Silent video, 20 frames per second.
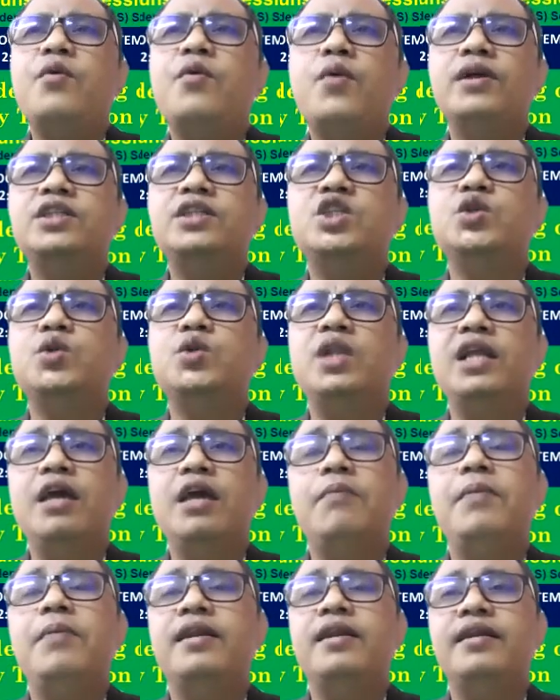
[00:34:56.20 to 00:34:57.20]
I want
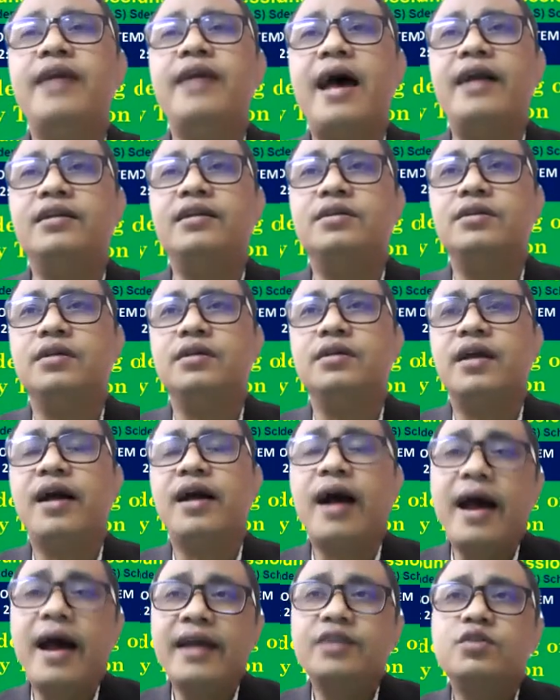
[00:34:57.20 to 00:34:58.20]
to live in that
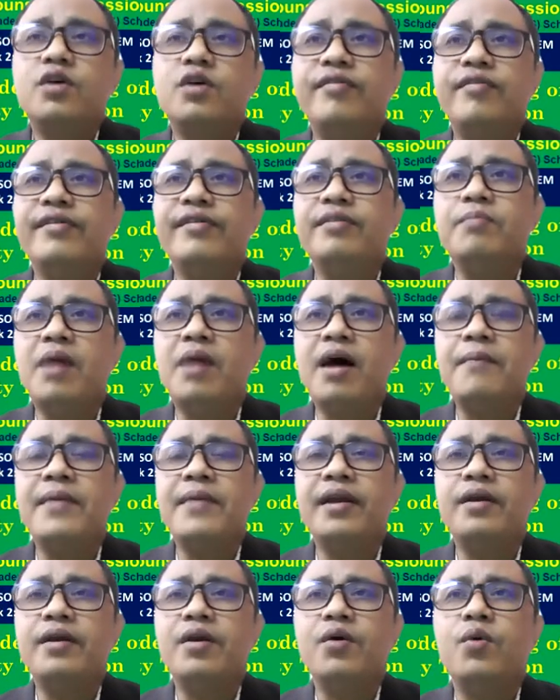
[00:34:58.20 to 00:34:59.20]
kind of
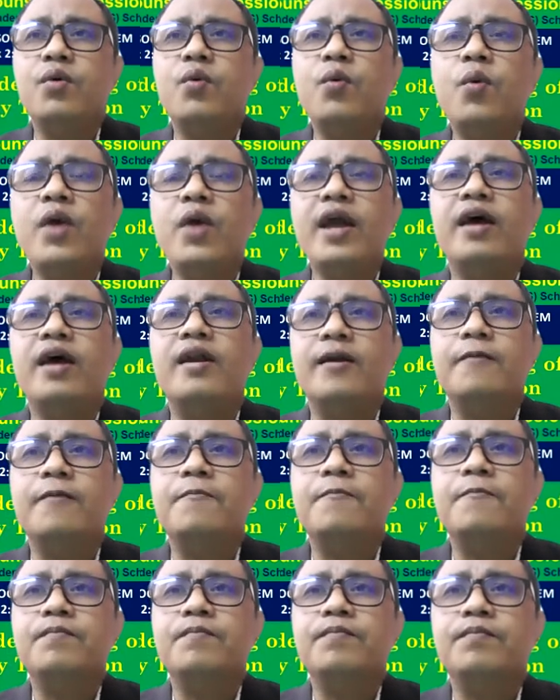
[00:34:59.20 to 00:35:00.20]
environment
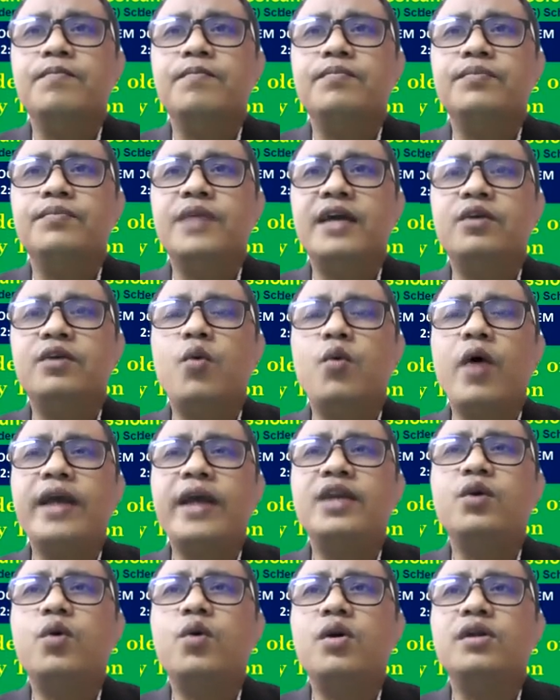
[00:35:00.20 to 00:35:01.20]
where that
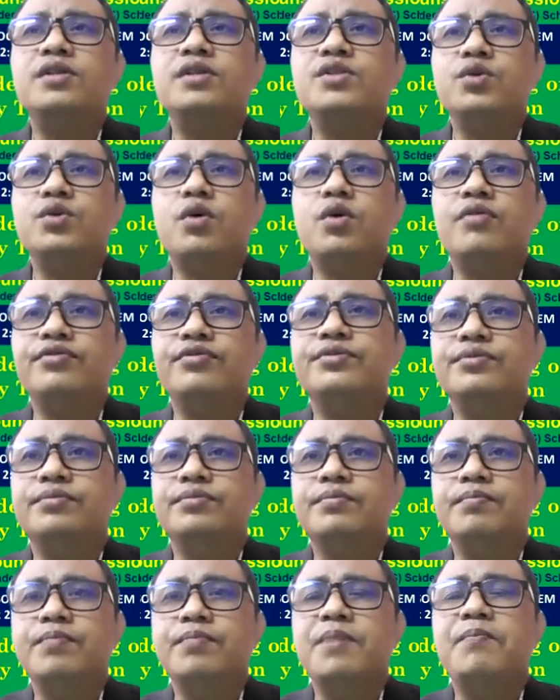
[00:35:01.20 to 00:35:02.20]
white collars of
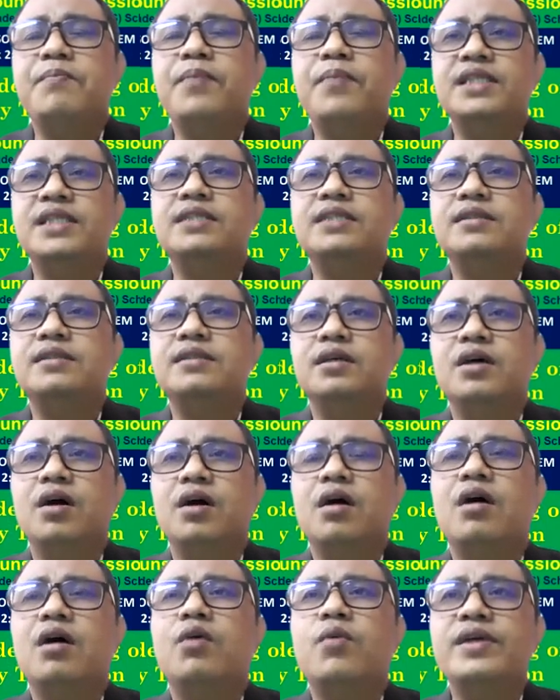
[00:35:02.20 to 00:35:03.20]
people's
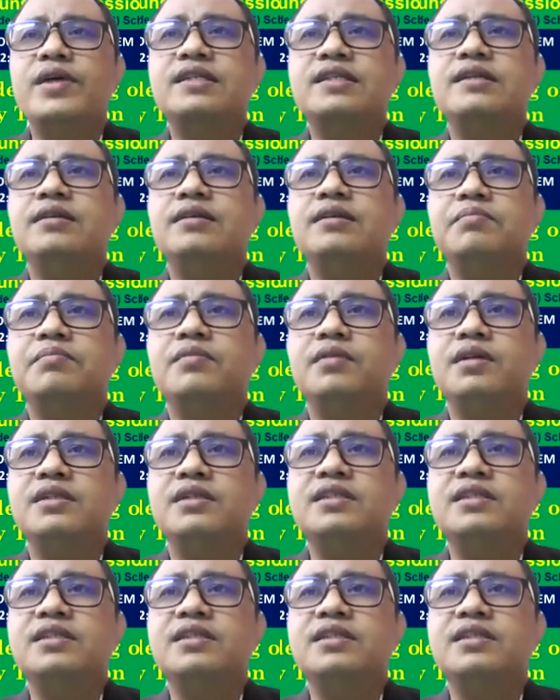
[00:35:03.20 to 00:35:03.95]
or Western